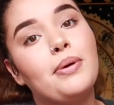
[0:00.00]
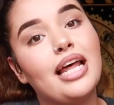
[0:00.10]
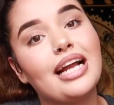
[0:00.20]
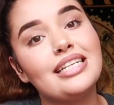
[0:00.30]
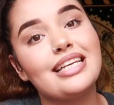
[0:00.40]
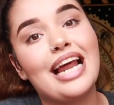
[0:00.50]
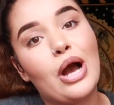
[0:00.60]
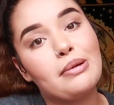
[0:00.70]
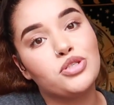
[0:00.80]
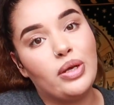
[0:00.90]
But like I said,
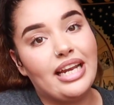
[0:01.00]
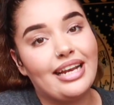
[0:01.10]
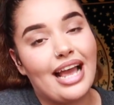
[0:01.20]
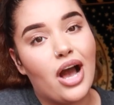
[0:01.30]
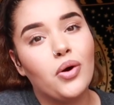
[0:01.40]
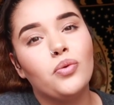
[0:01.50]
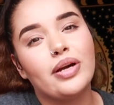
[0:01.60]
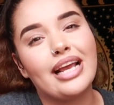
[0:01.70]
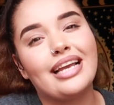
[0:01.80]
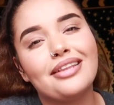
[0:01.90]
how I'm doing it now,
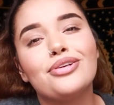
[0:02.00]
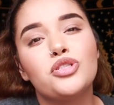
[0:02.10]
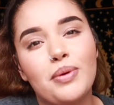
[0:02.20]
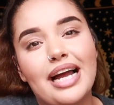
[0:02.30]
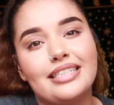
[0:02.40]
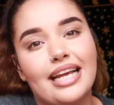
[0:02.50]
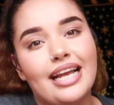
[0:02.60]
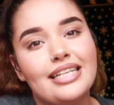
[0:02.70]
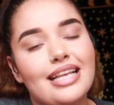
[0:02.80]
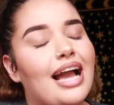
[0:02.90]
when I get those bad days,